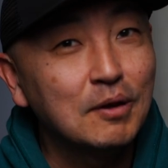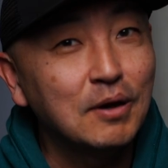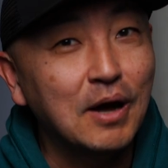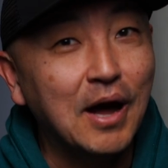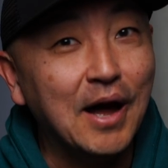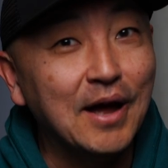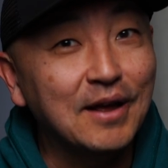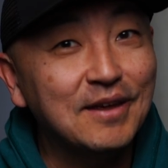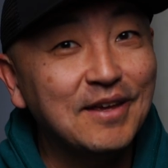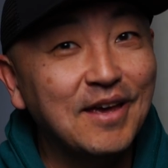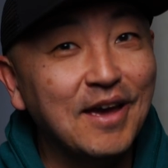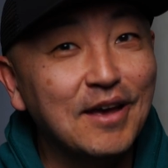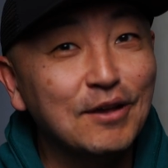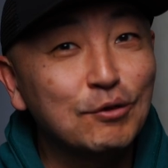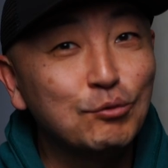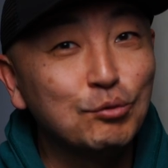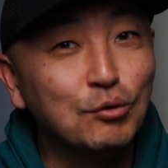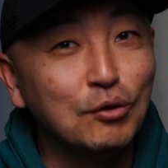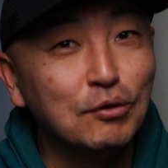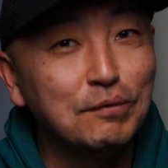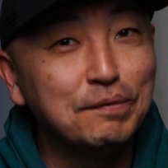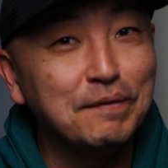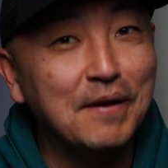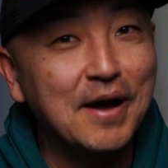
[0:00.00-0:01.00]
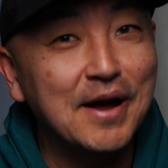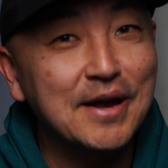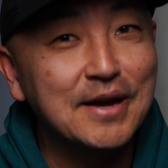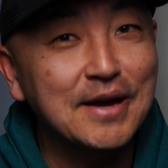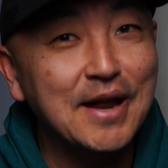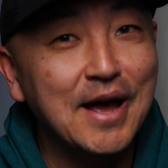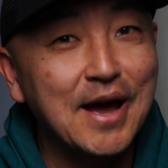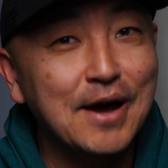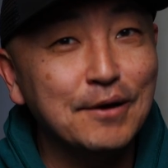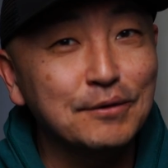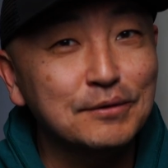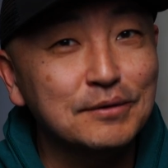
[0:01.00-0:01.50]
I guess we'll
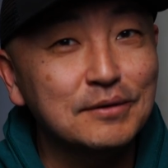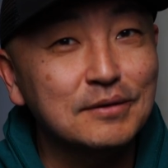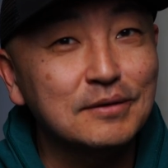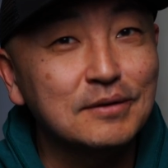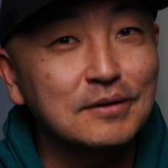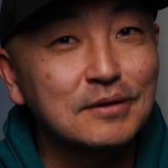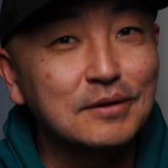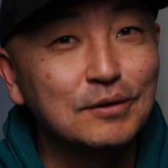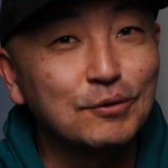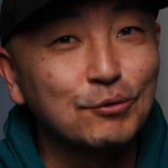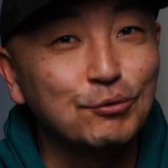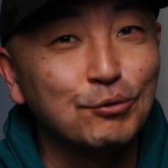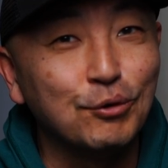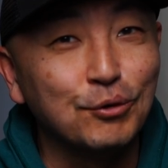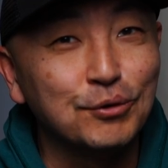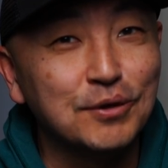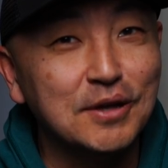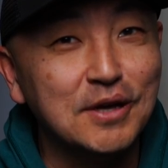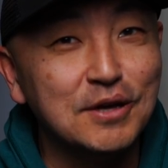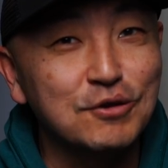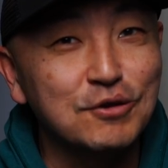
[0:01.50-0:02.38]
find out. Roll the